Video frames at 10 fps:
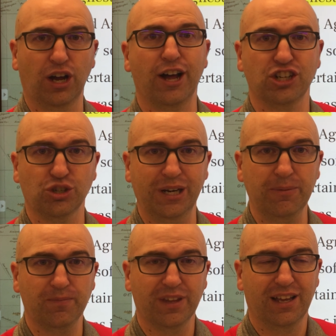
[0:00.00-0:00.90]

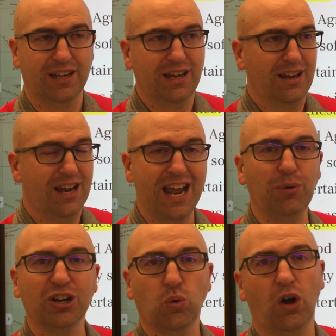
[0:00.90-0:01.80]
country,
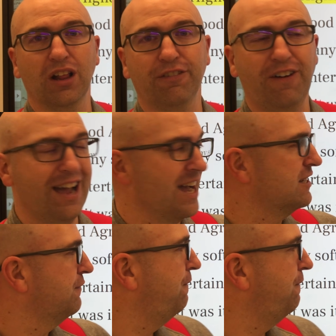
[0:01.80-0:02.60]
it would qualify as